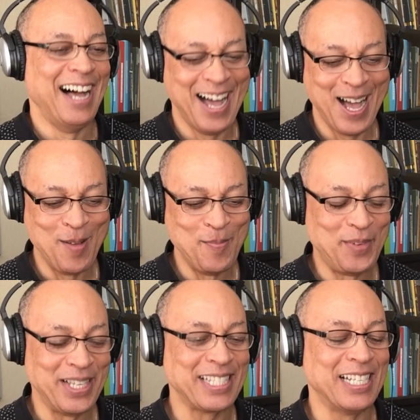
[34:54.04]

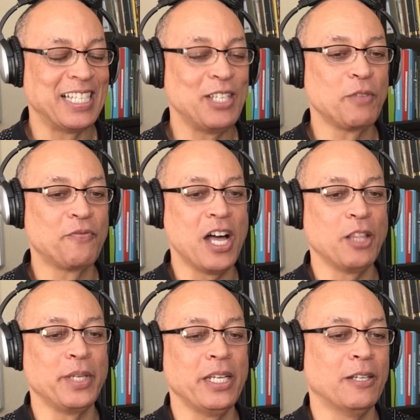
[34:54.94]
but you can
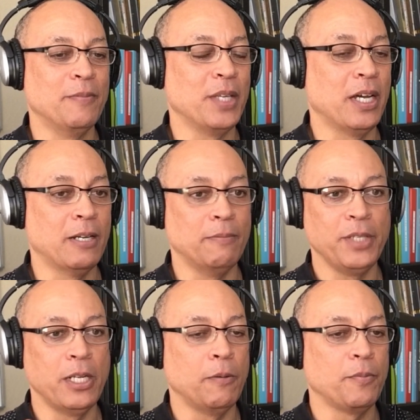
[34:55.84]
follow me on
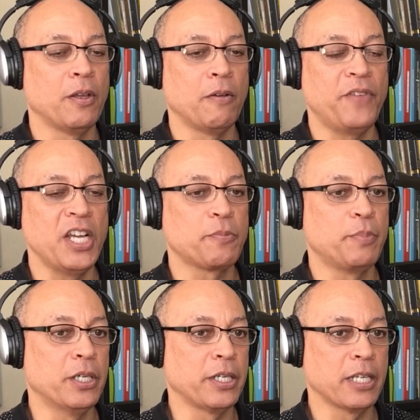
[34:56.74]

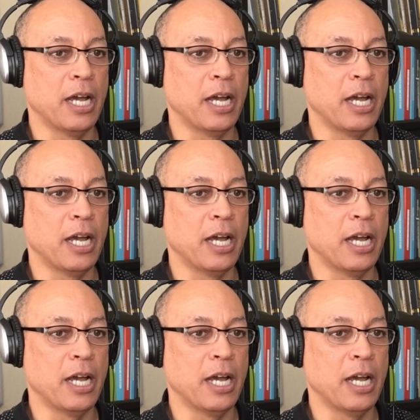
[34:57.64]
Facebook.